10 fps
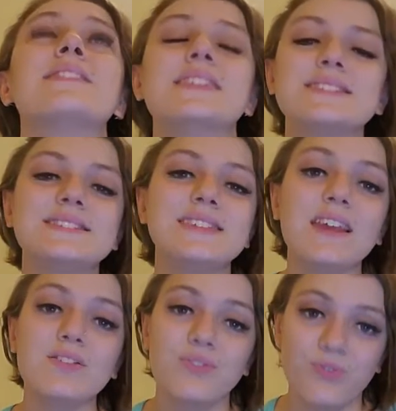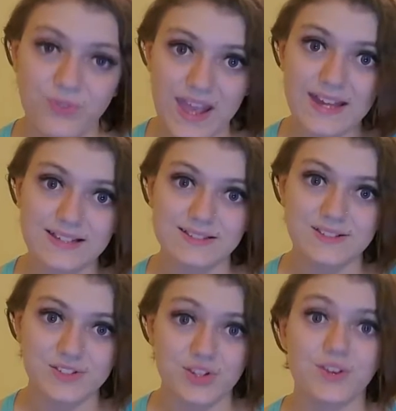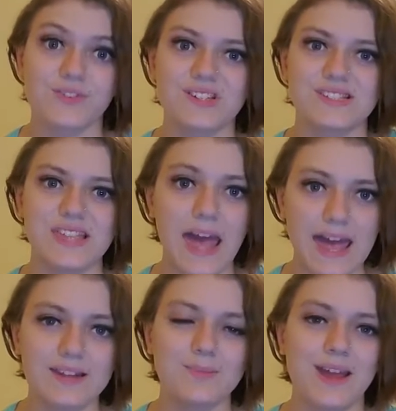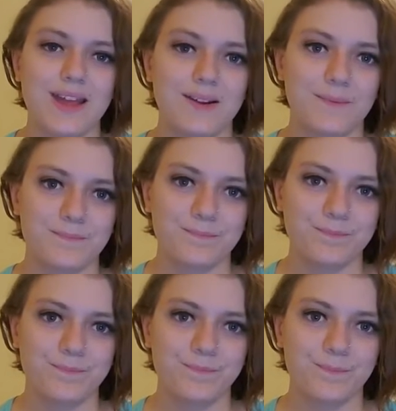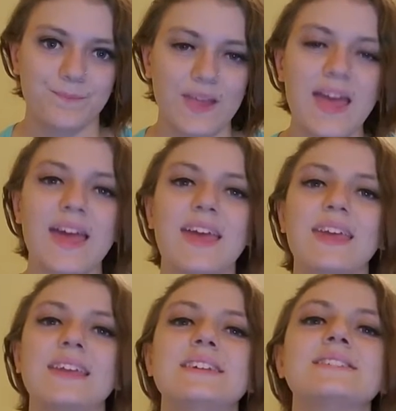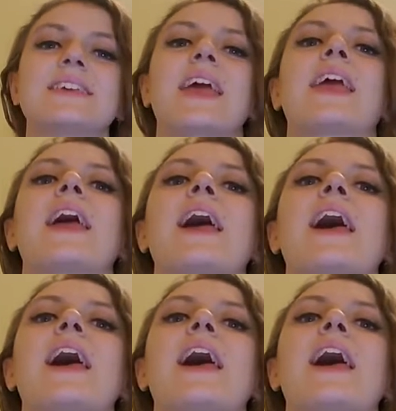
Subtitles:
This is a fan service anime. It is a